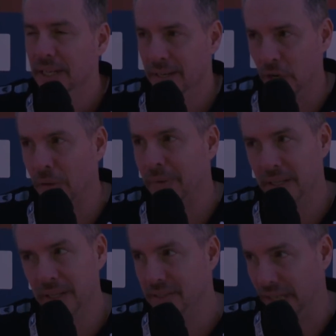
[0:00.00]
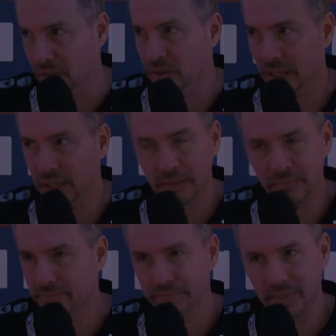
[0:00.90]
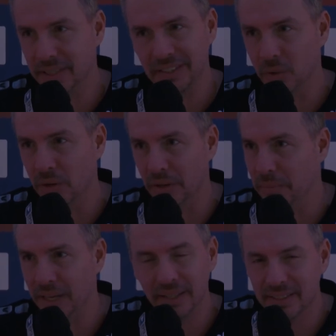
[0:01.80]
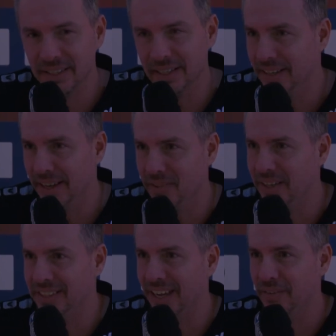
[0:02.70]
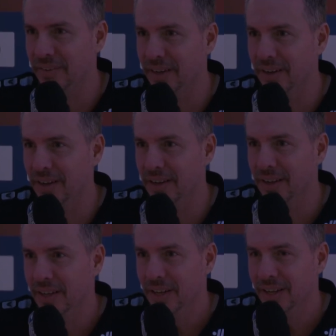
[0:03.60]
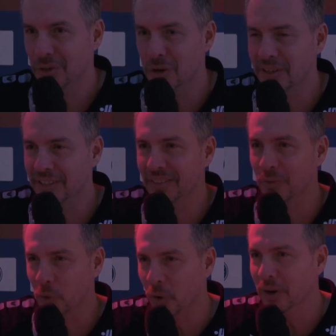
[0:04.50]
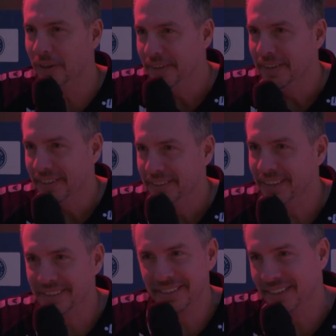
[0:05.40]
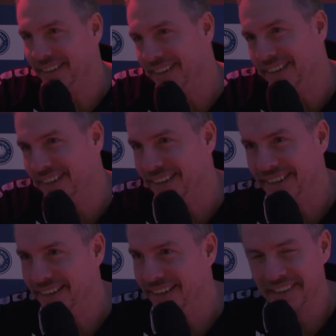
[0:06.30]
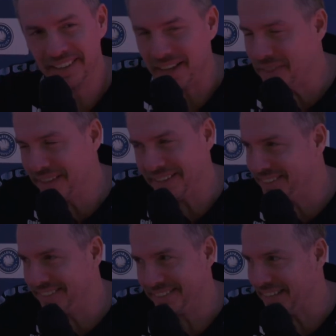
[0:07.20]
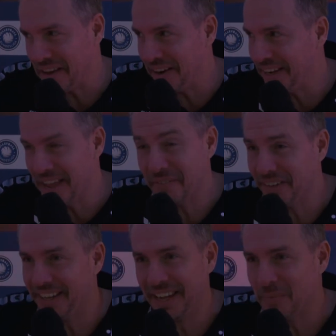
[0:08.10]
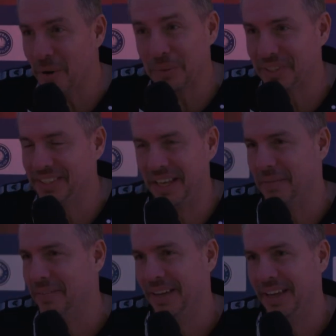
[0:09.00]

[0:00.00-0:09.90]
Normally, the second set it doesn't work. But it's I think it's kind of a non-written rule. That I think is in every game almost the same.